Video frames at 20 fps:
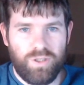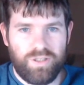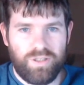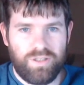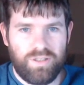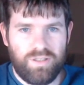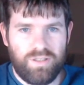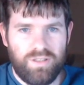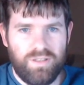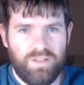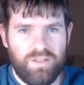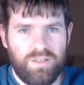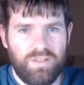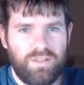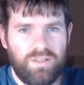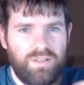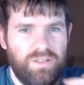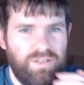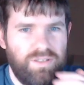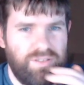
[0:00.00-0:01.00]
hey,
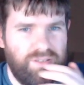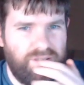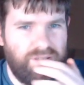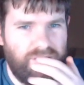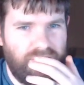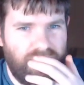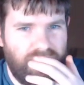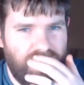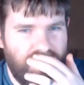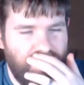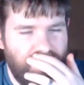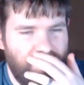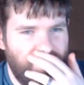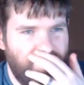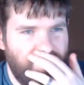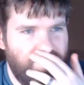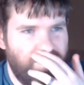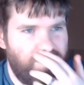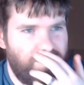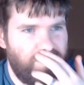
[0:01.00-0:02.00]
although I'm
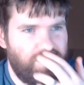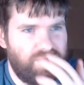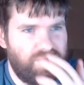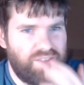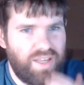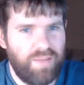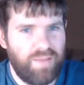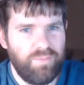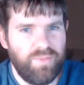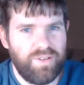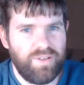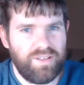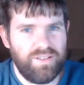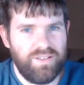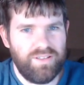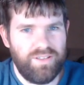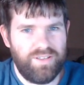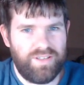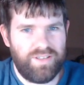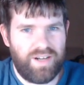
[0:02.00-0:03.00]

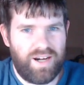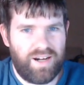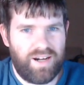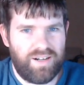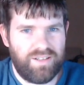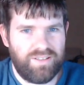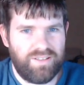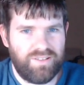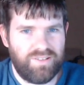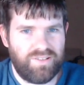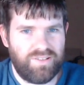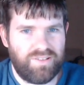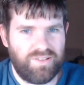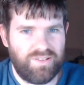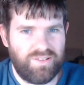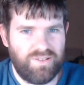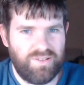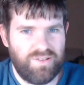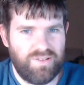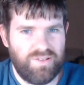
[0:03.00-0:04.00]
skeptical that artist
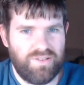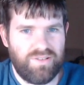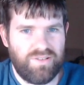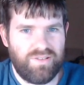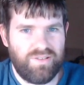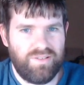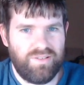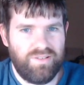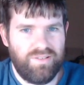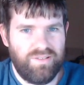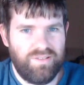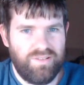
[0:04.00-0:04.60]
is